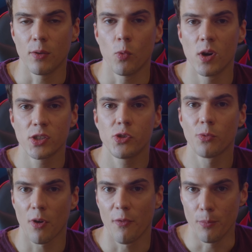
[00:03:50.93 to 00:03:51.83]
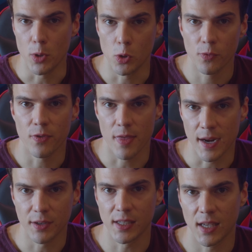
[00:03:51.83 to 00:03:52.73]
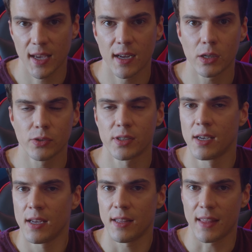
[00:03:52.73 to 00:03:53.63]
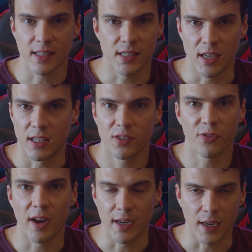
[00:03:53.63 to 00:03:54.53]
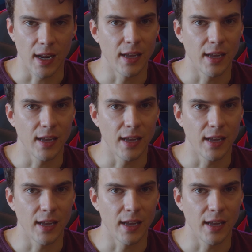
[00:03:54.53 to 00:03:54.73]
Once you remove their decals, that's it, it's finite.